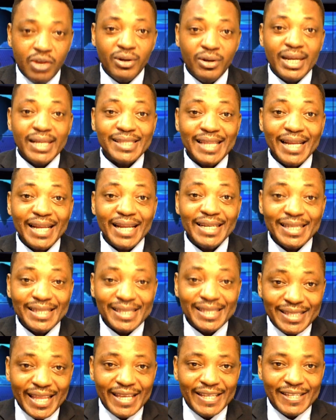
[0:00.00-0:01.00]
They understand
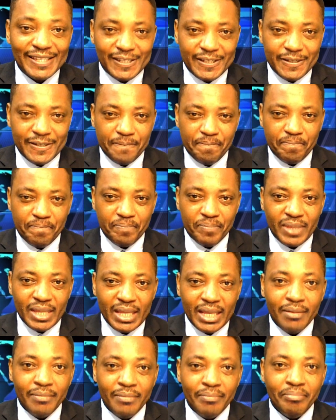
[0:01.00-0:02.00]
the stakes,
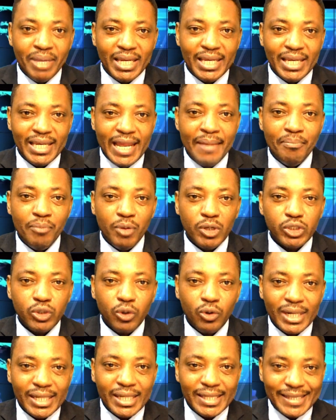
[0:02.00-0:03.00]
but they
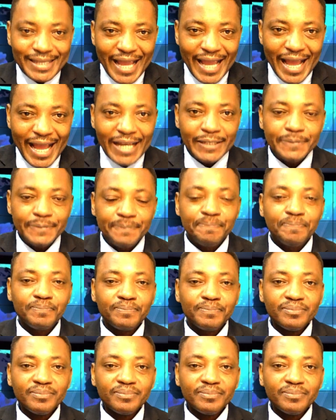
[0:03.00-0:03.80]
must understand